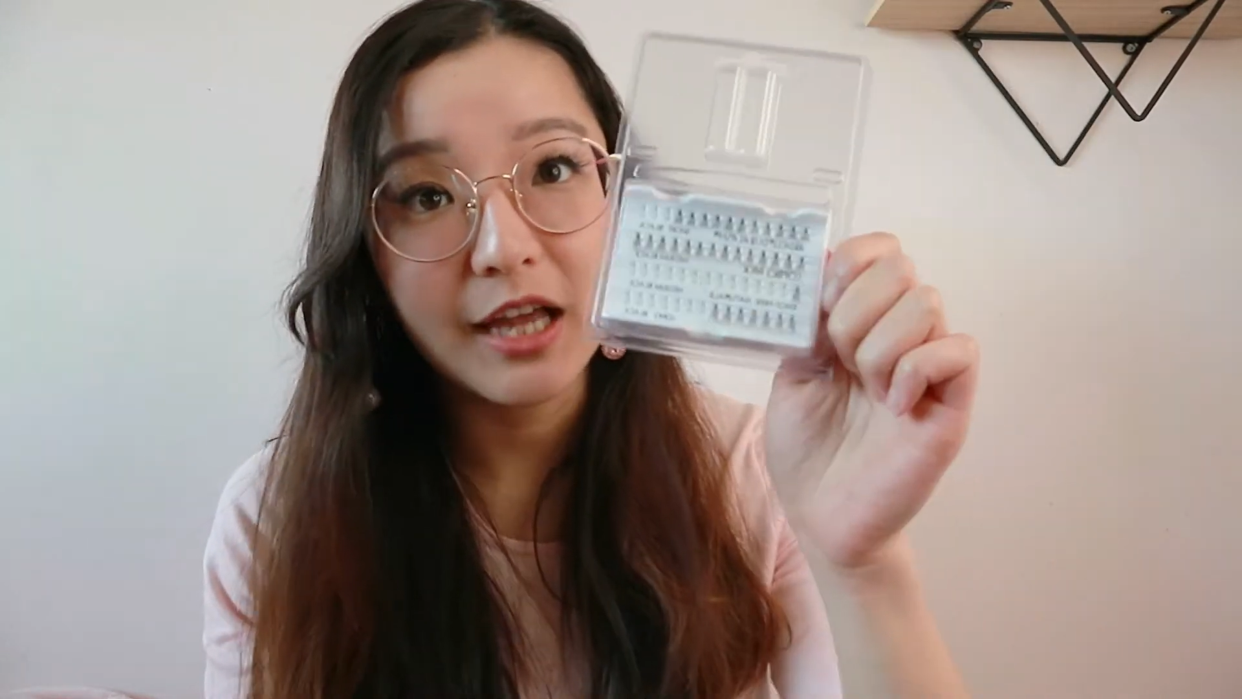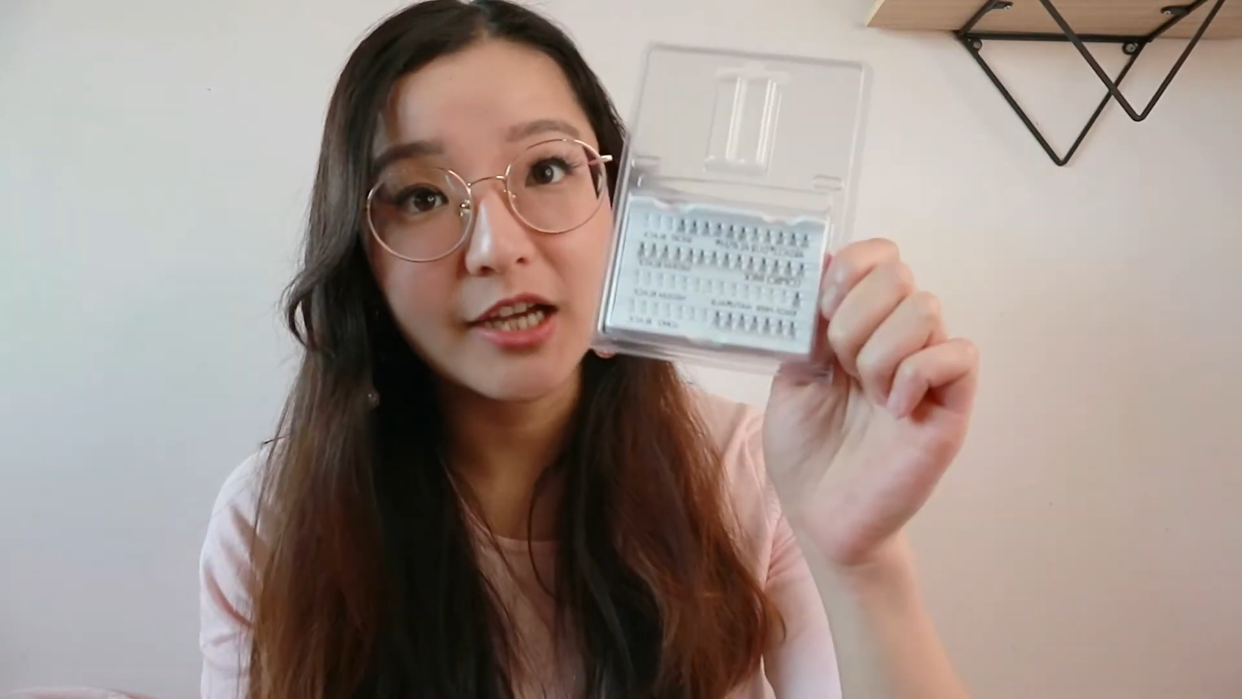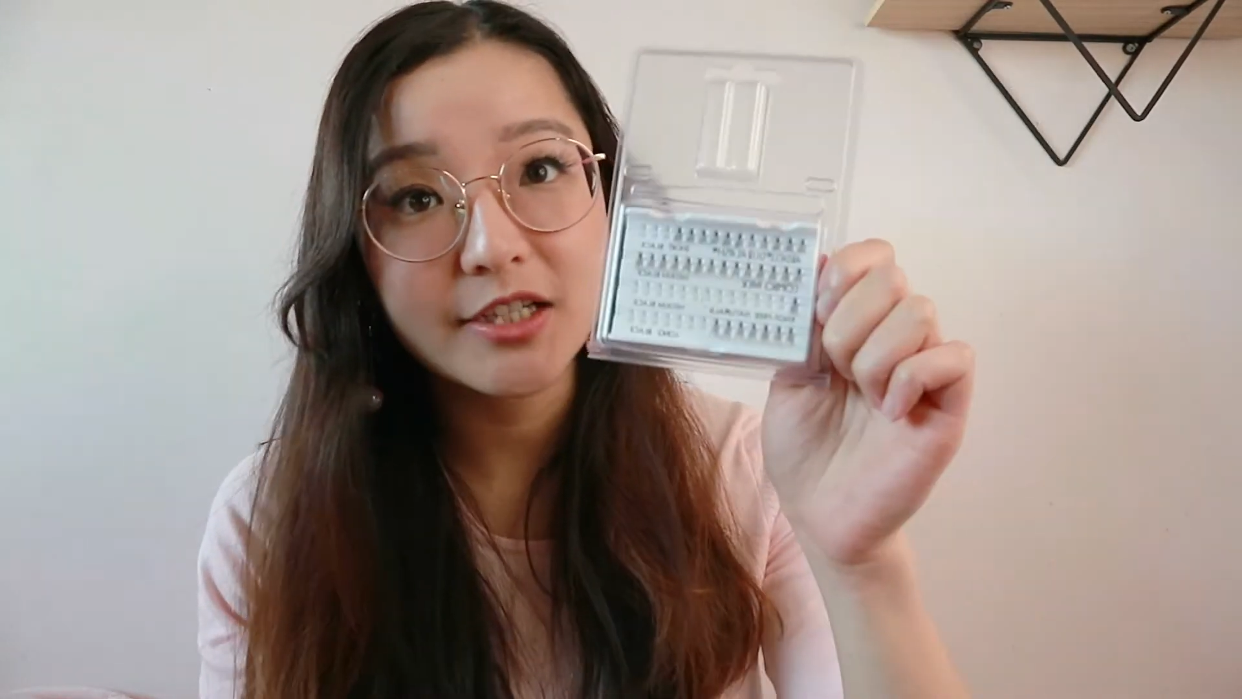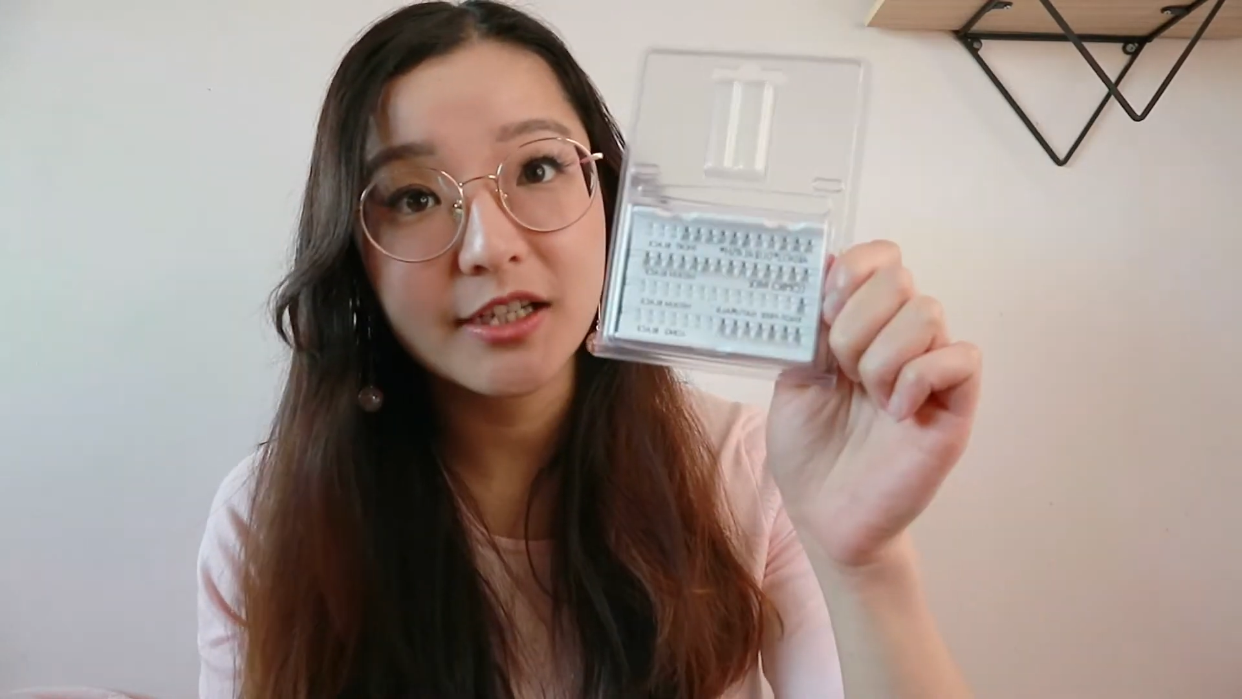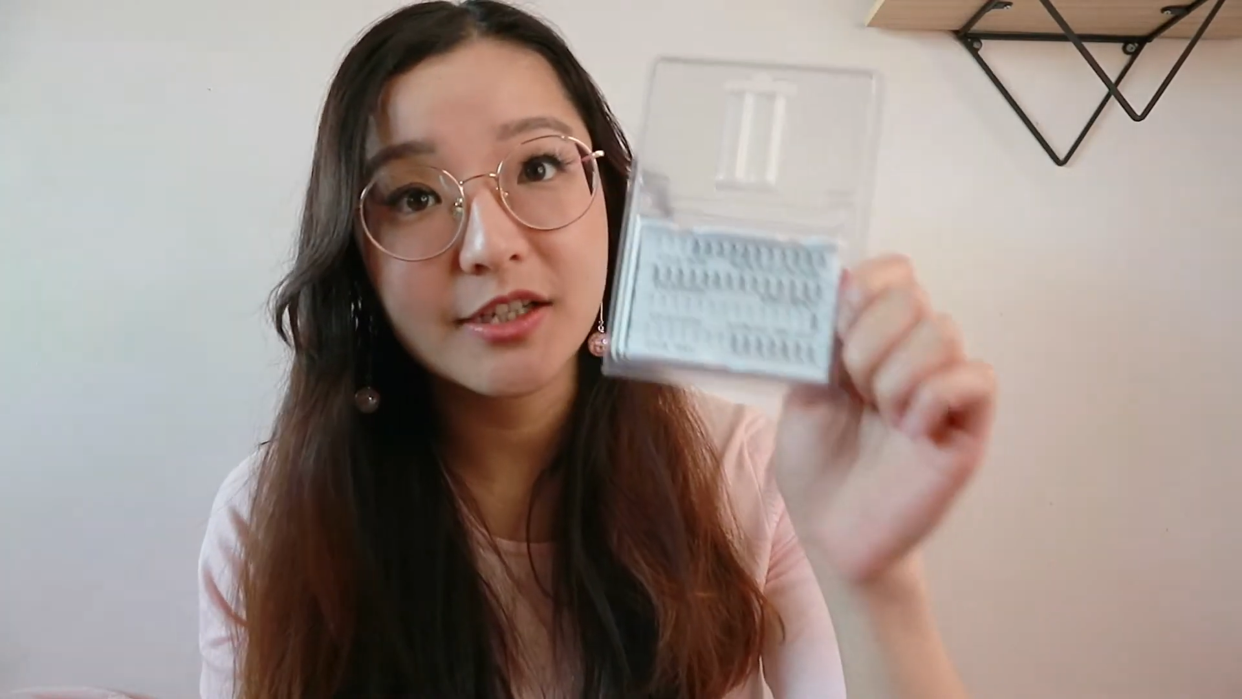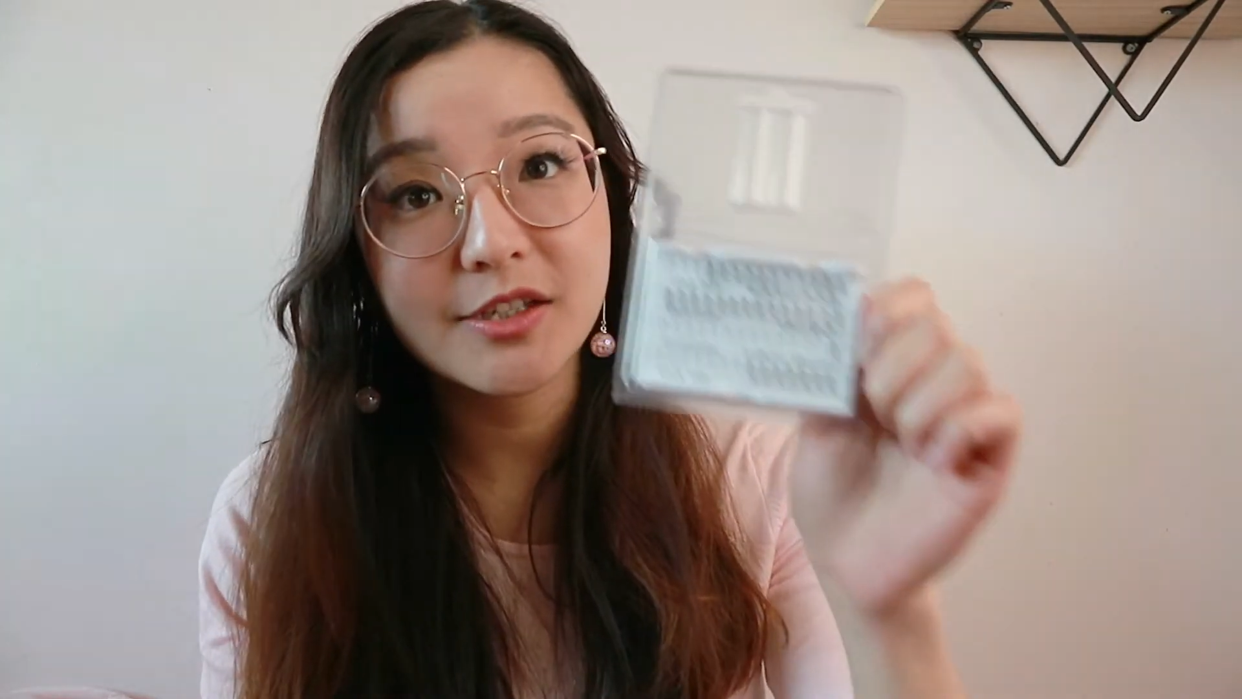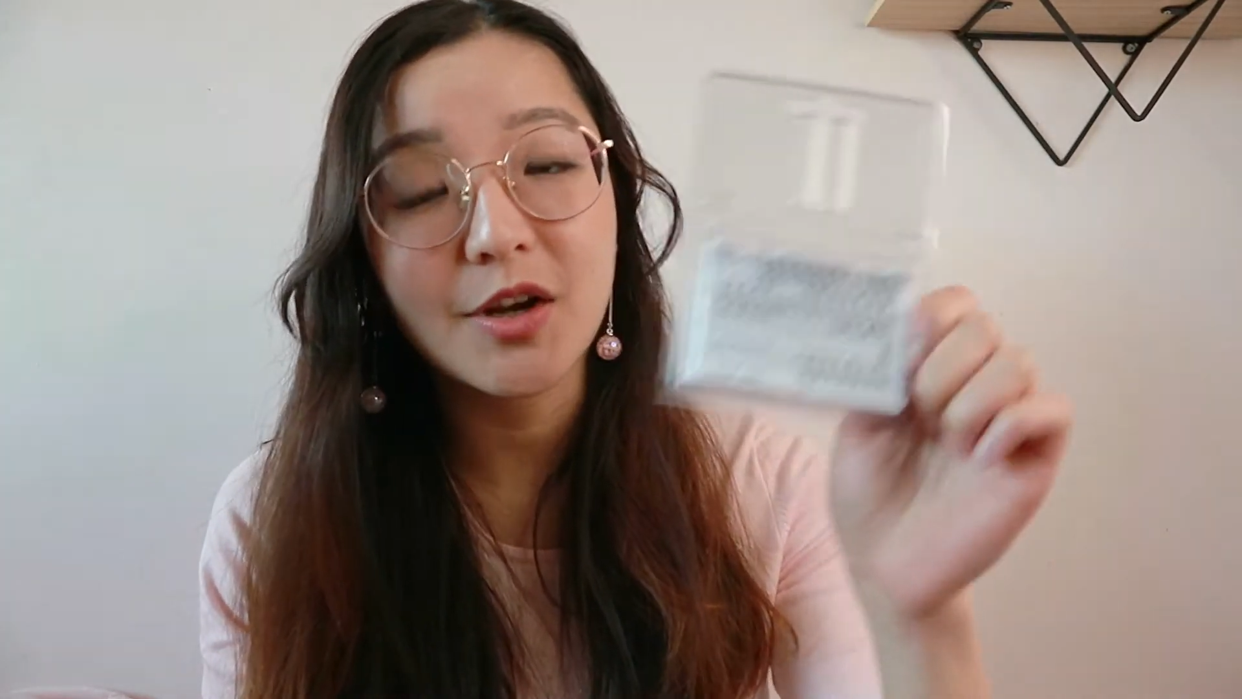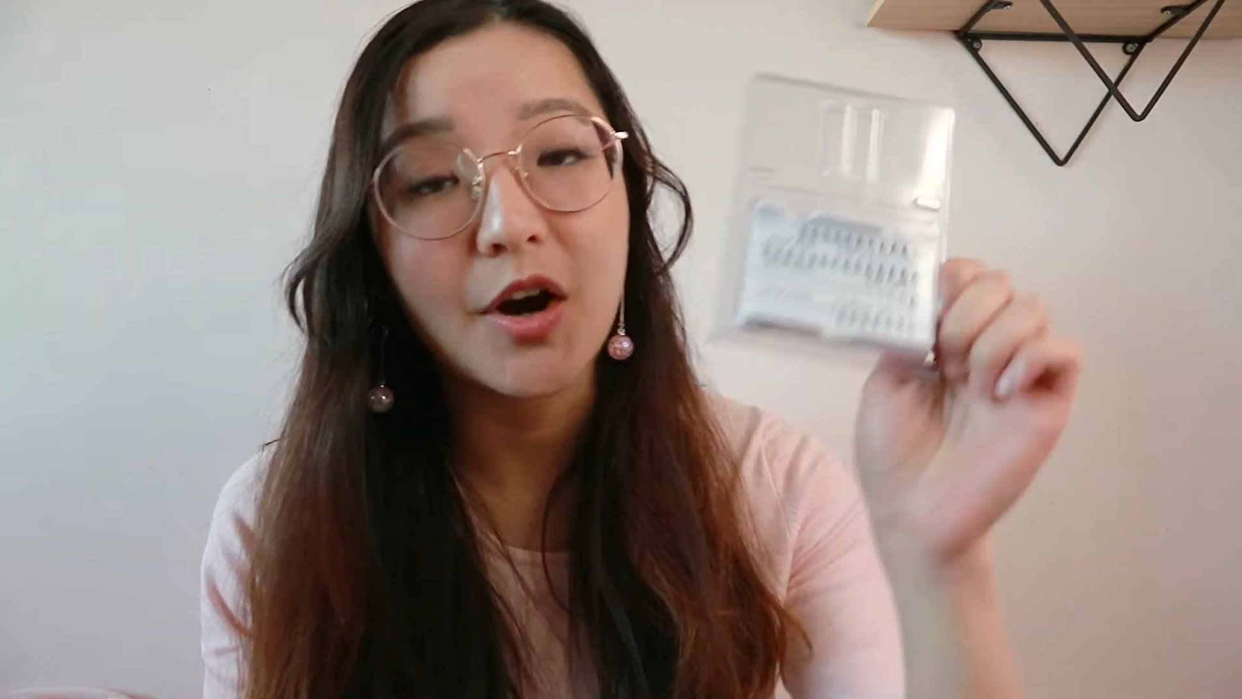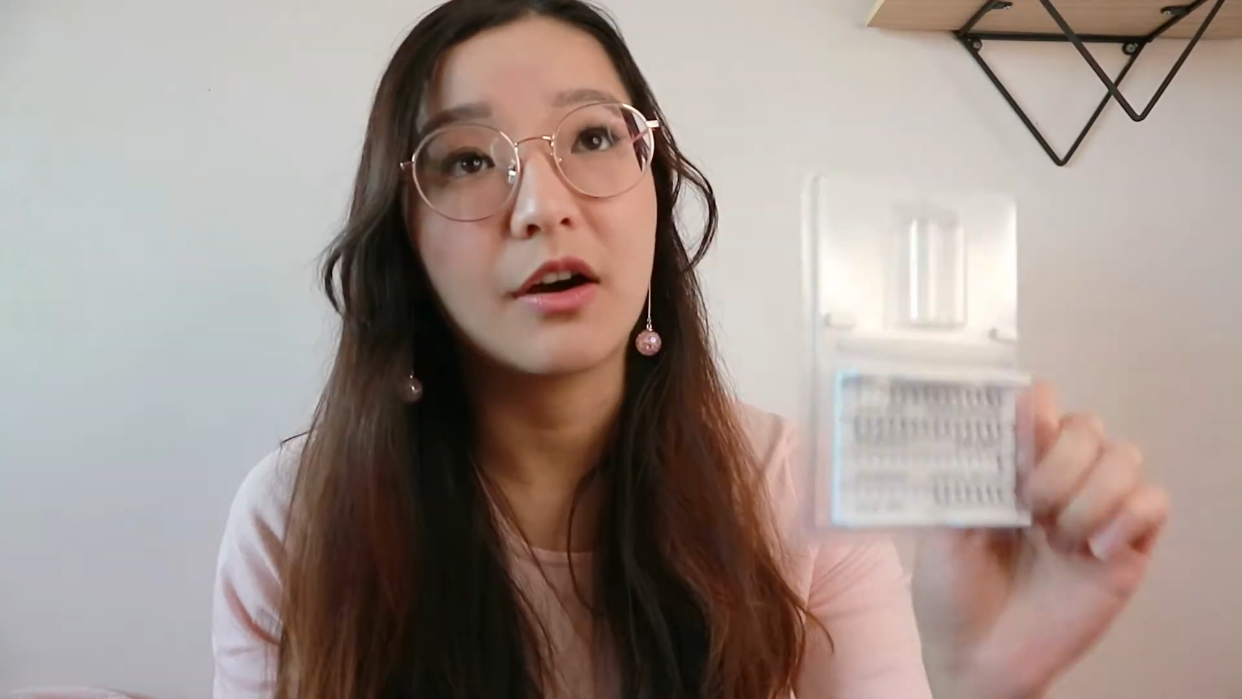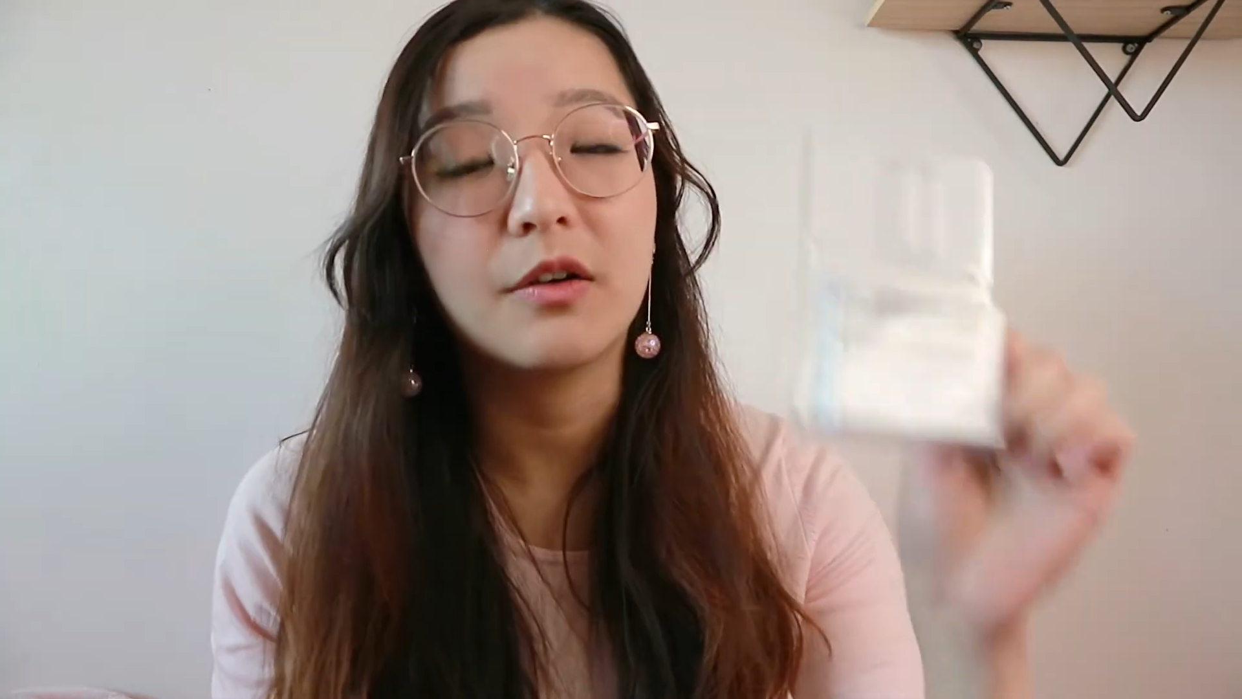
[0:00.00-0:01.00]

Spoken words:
lashes are